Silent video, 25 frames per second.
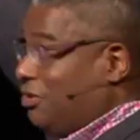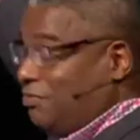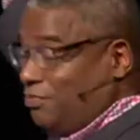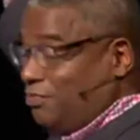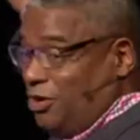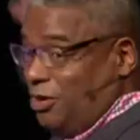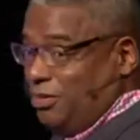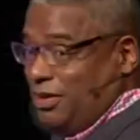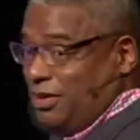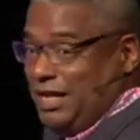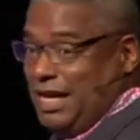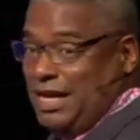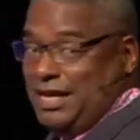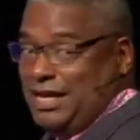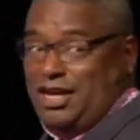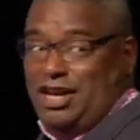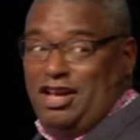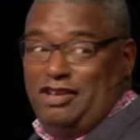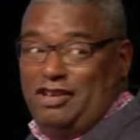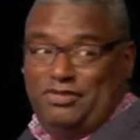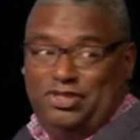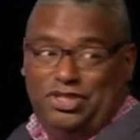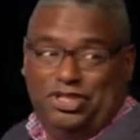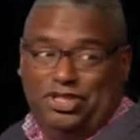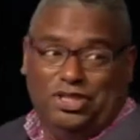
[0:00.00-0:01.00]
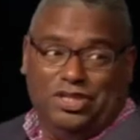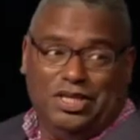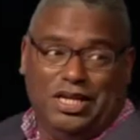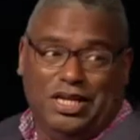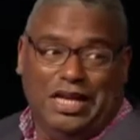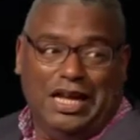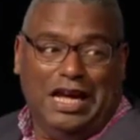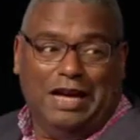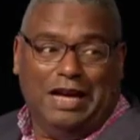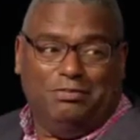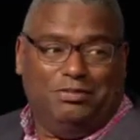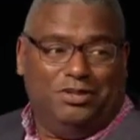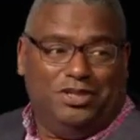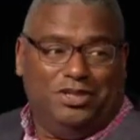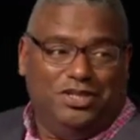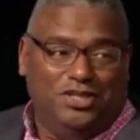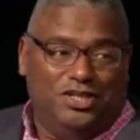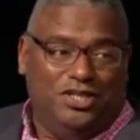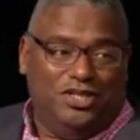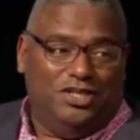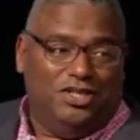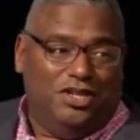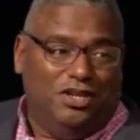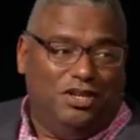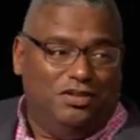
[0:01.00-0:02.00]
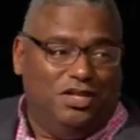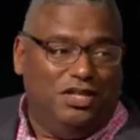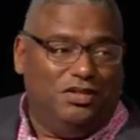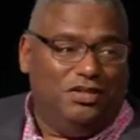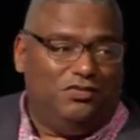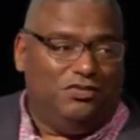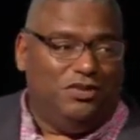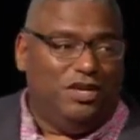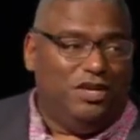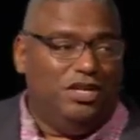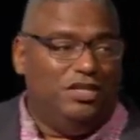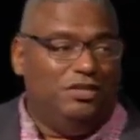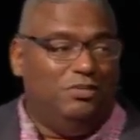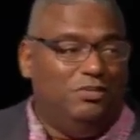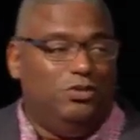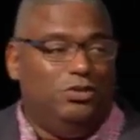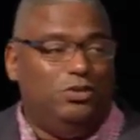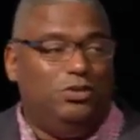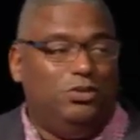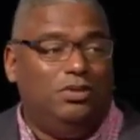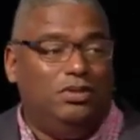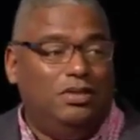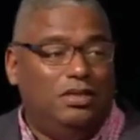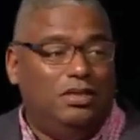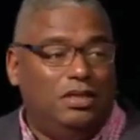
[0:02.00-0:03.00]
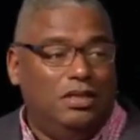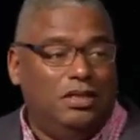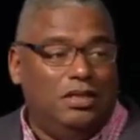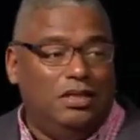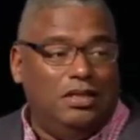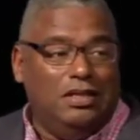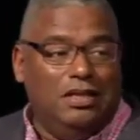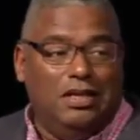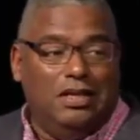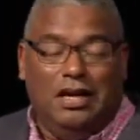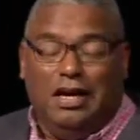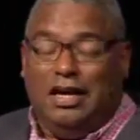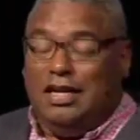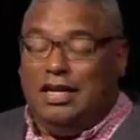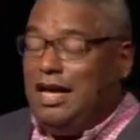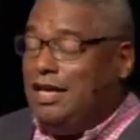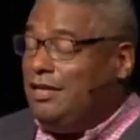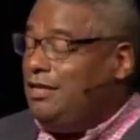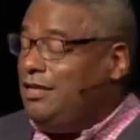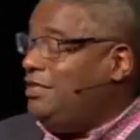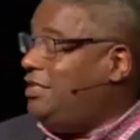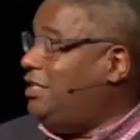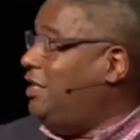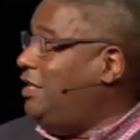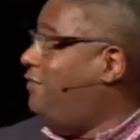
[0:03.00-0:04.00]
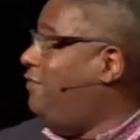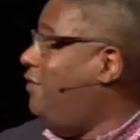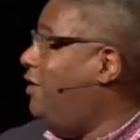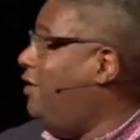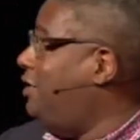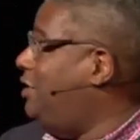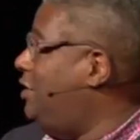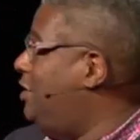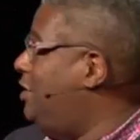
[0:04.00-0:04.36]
probably that curve has just collapsed because there's no need for it anymore. And others, they find a